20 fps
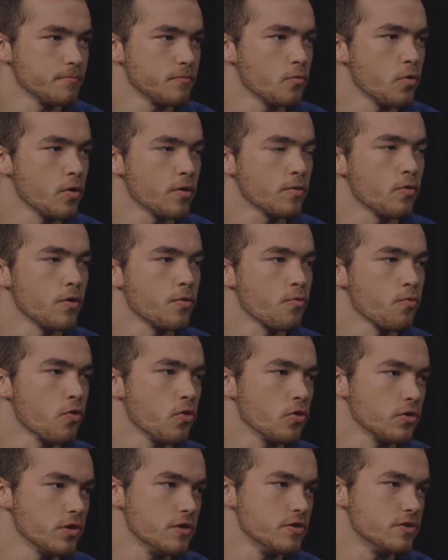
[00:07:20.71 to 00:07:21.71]
What
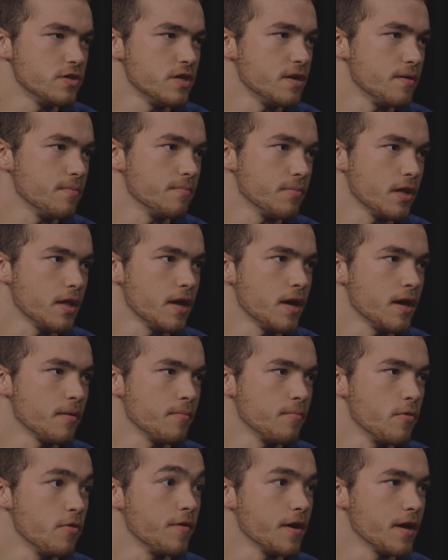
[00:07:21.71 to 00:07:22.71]
role do you see him
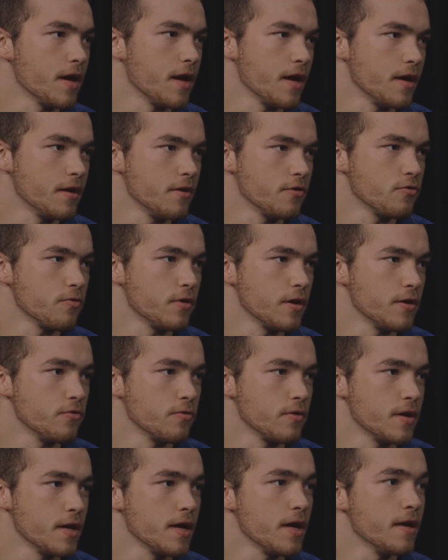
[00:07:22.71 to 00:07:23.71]
playing moving ahead to
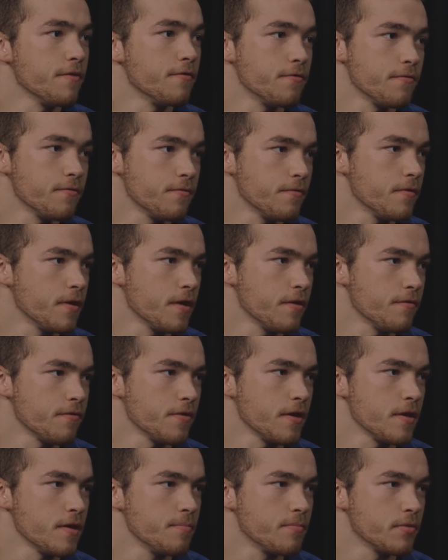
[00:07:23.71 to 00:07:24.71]
2020, if
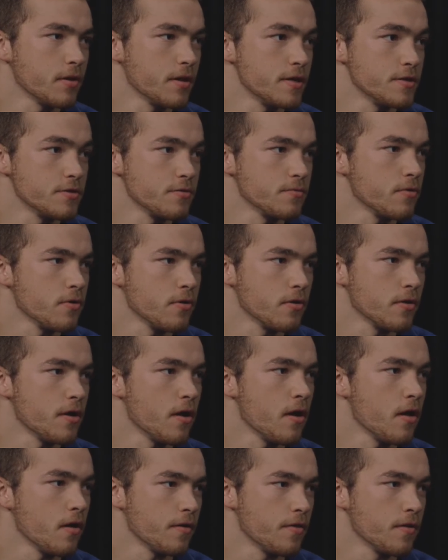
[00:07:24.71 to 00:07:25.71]
he plays a role at
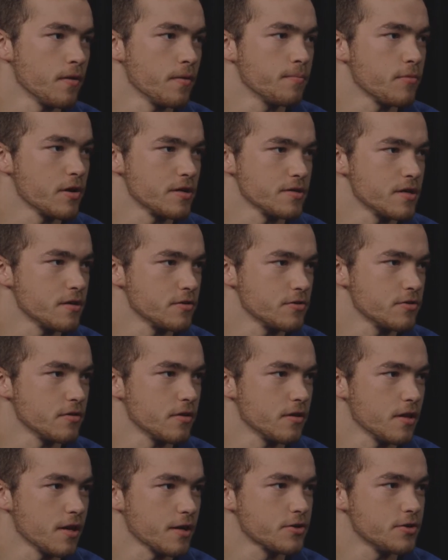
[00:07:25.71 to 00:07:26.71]
all in the presidential
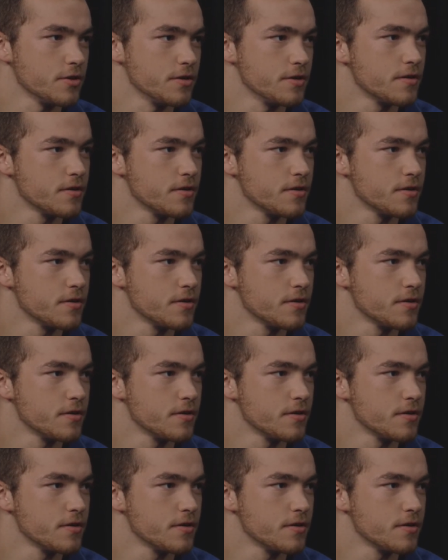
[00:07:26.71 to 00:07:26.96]
election?